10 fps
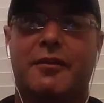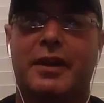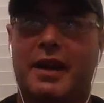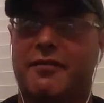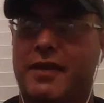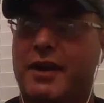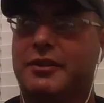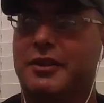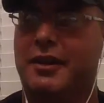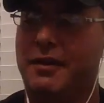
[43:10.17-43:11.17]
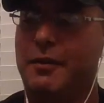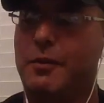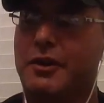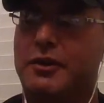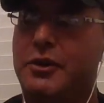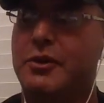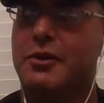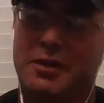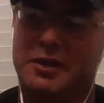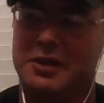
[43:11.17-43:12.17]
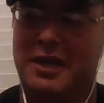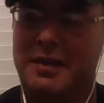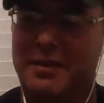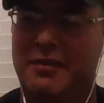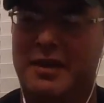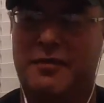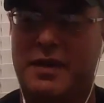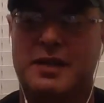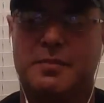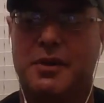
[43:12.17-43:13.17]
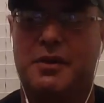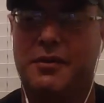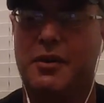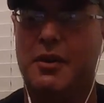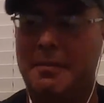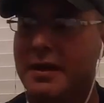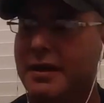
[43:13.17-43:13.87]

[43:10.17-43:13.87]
like I found that I went on Google, I just typed in like Facebook thumb